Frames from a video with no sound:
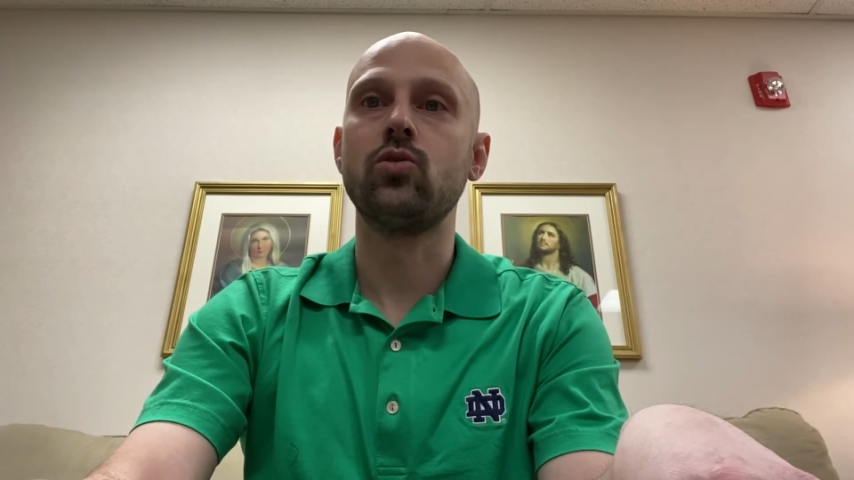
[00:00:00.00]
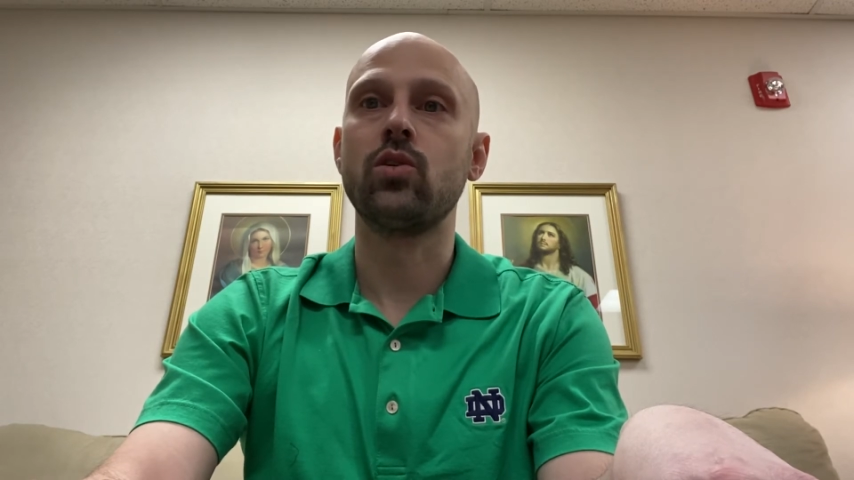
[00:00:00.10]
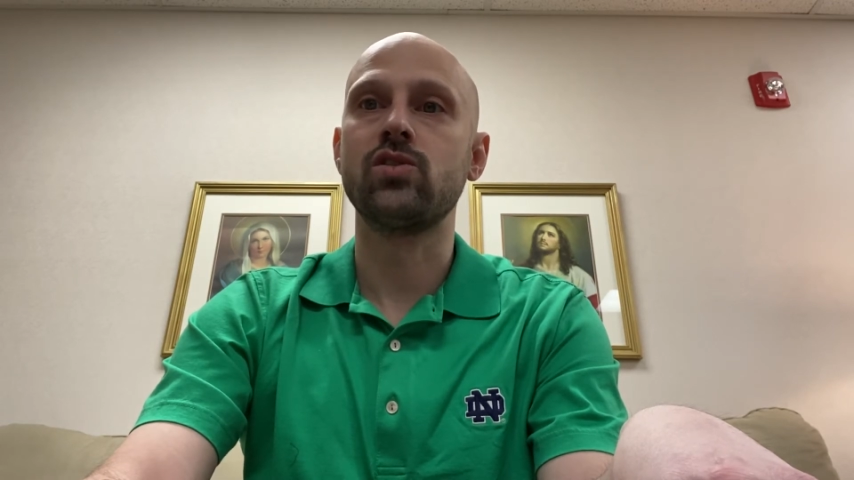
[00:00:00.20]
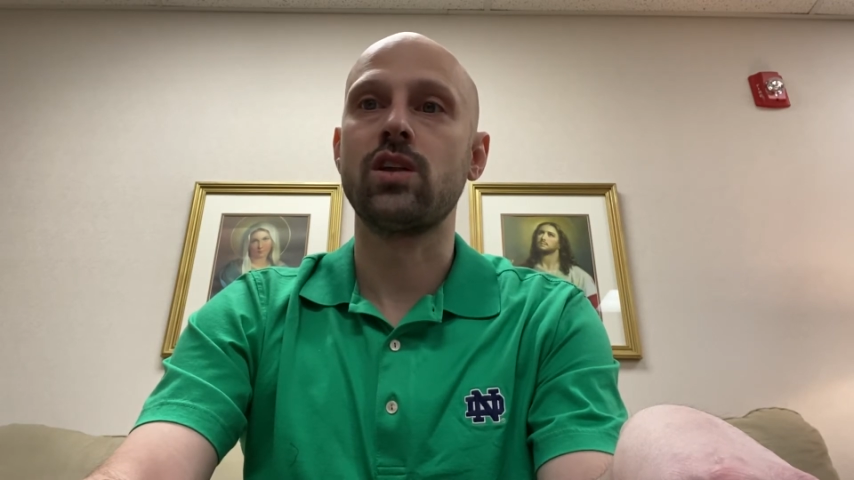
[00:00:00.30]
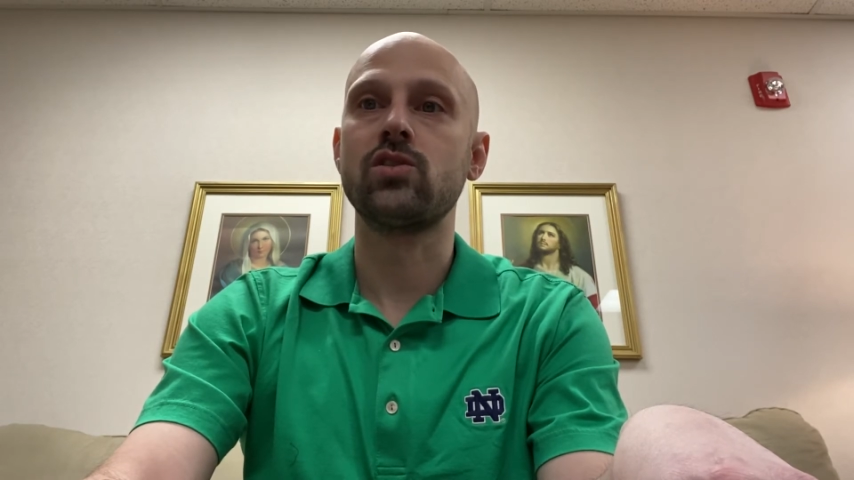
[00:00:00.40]
her
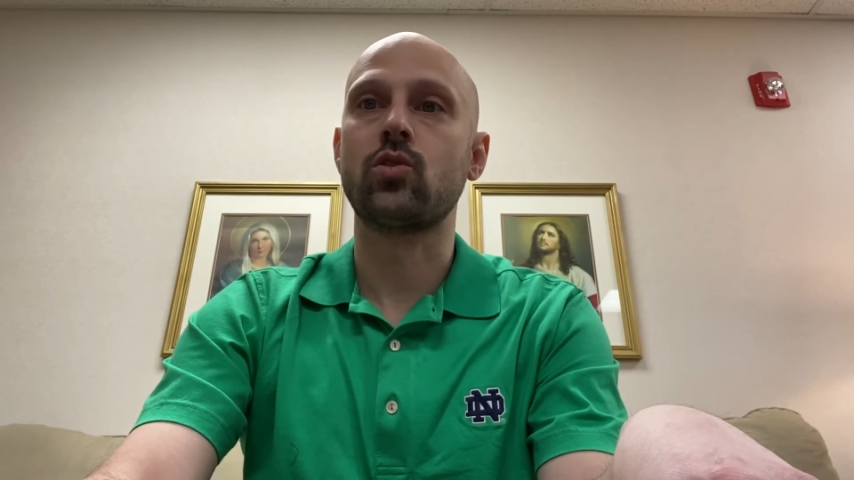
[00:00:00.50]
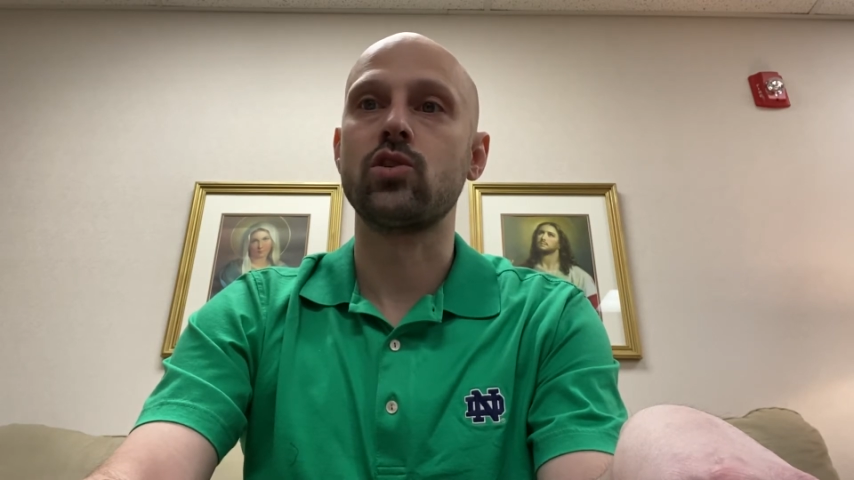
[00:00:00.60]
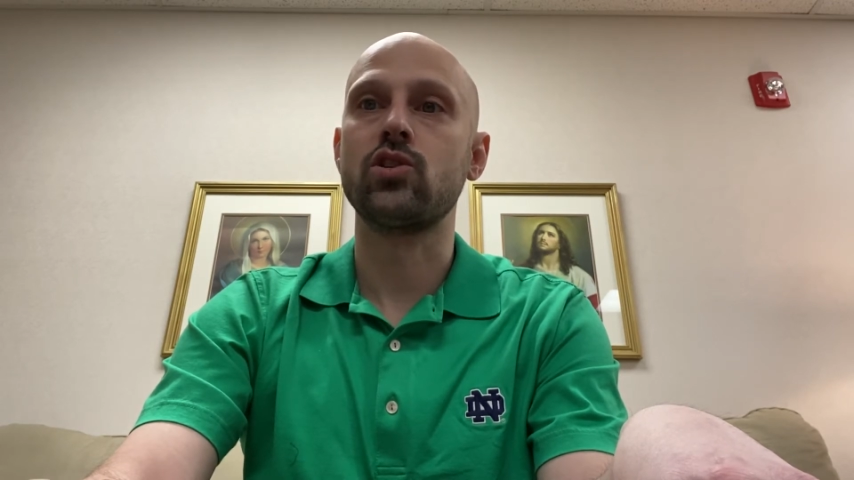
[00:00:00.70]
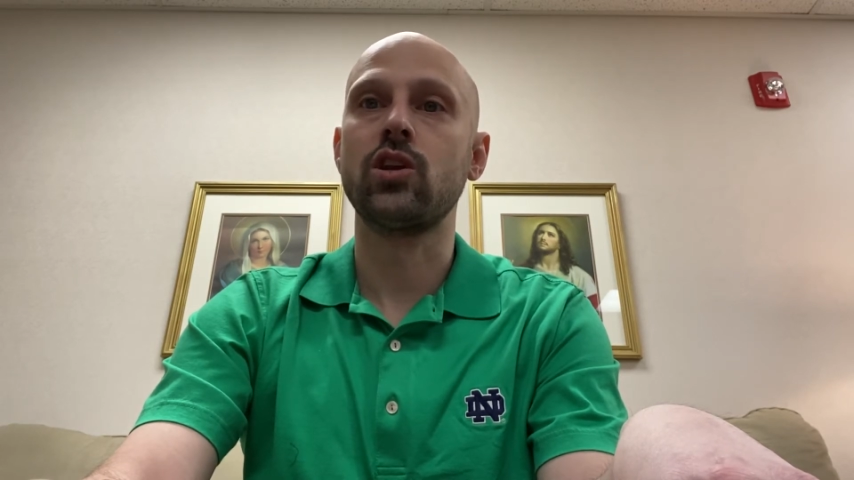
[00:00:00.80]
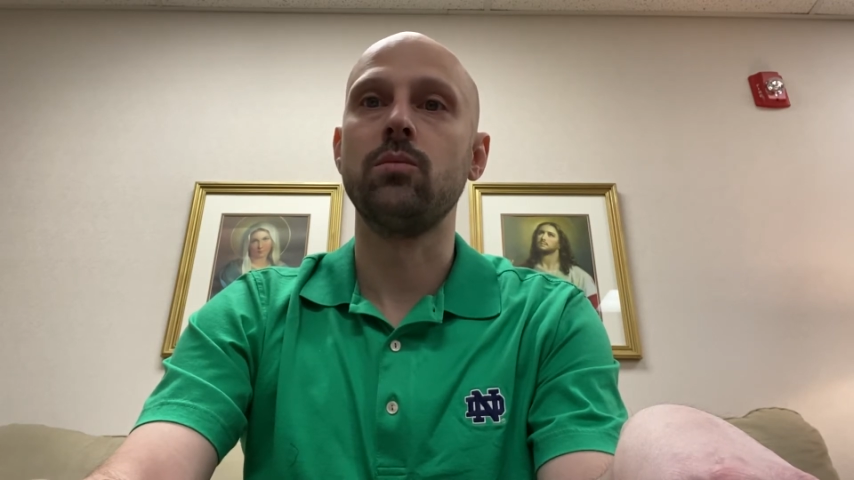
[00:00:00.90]
son's
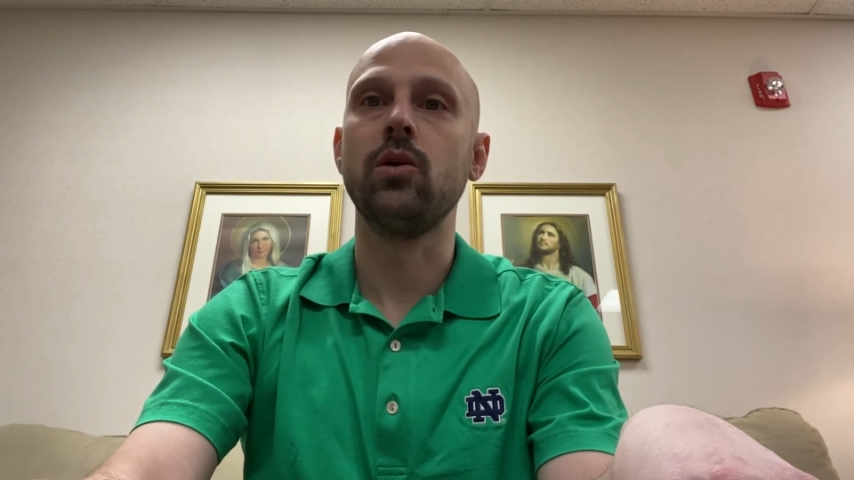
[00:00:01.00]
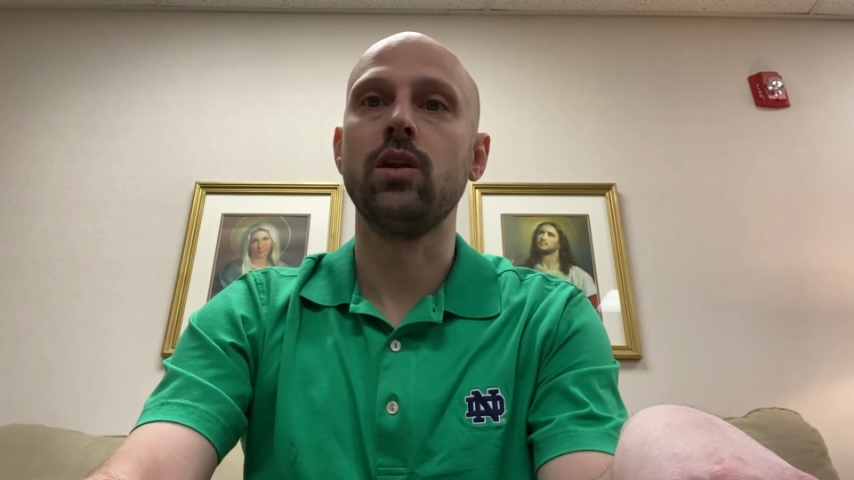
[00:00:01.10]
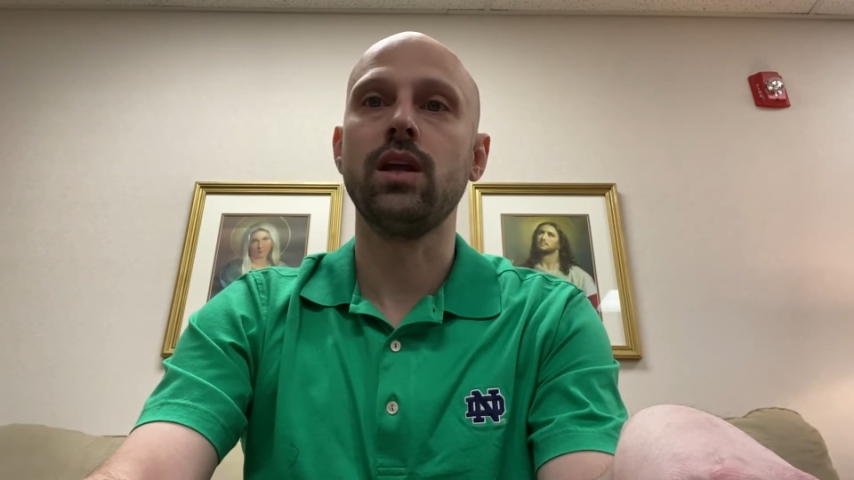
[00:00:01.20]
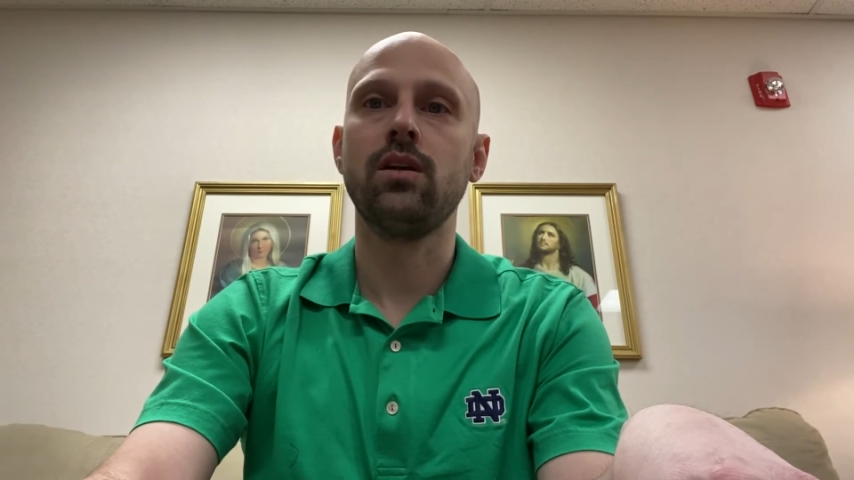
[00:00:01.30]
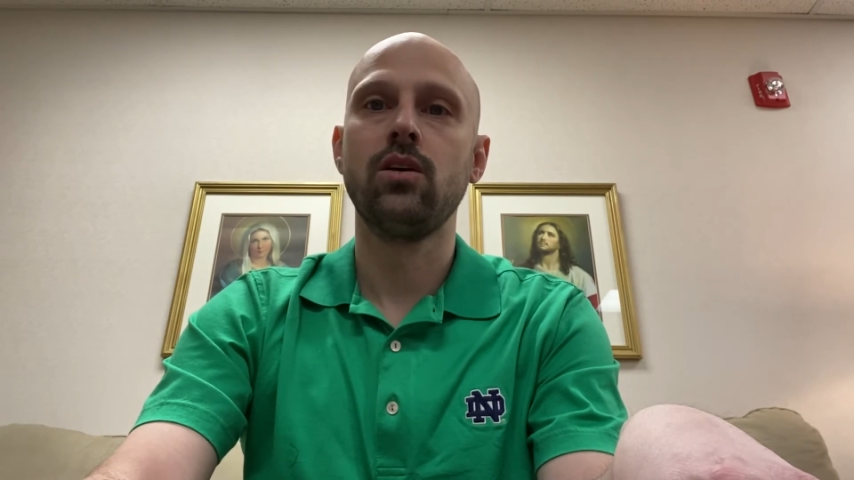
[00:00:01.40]
Christian
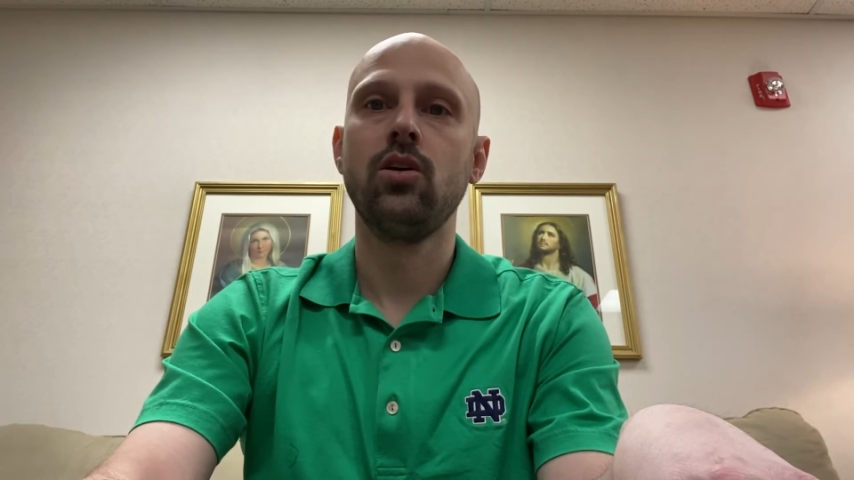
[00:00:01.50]
community